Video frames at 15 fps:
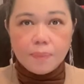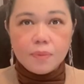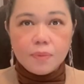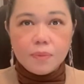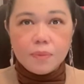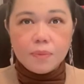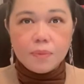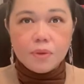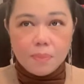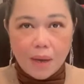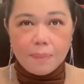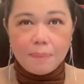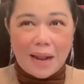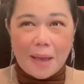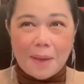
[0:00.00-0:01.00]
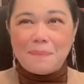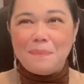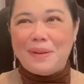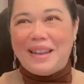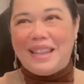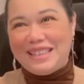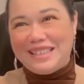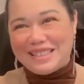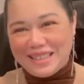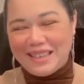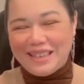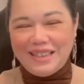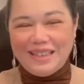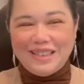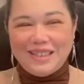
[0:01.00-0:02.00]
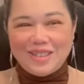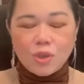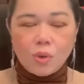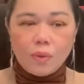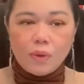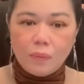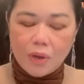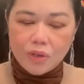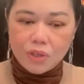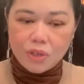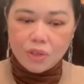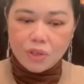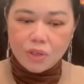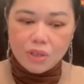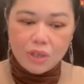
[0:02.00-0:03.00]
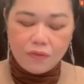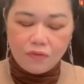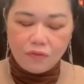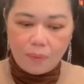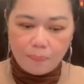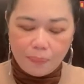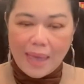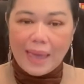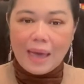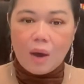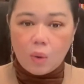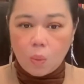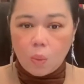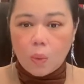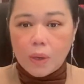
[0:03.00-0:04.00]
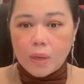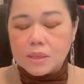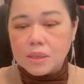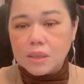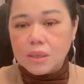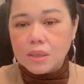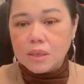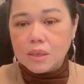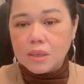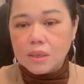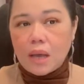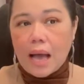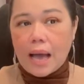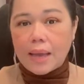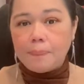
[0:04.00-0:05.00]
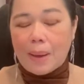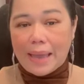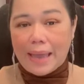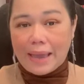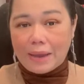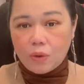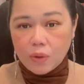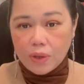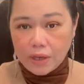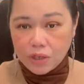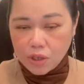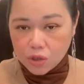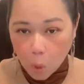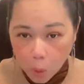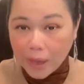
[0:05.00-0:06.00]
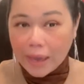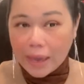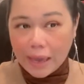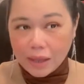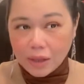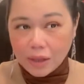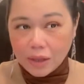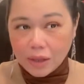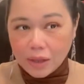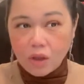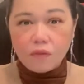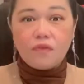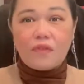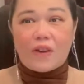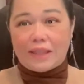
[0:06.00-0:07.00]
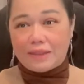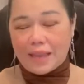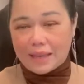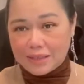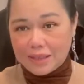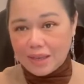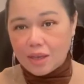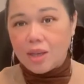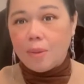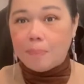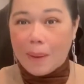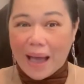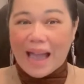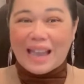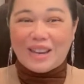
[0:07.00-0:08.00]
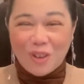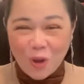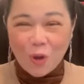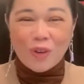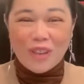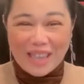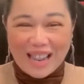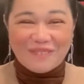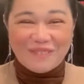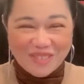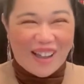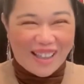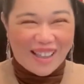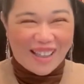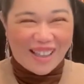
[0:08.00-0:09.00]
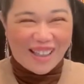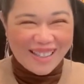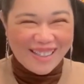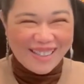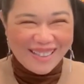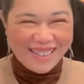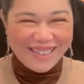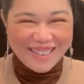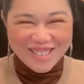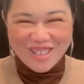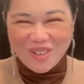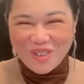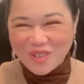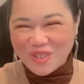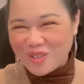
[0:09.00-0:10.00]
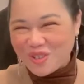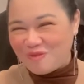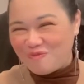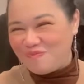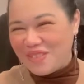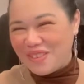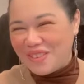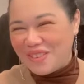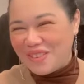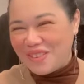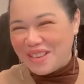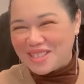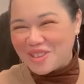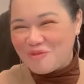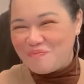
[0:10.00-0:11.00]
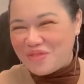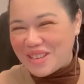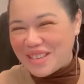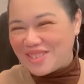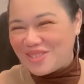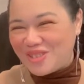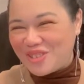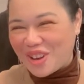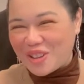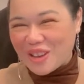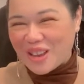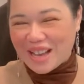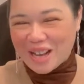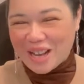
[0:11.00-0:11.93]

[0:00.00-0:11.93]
I'm smart, but I'm lazy. So eventually from there onwards, my education is okay, not fantastic, but I know that I'm smart. So please do not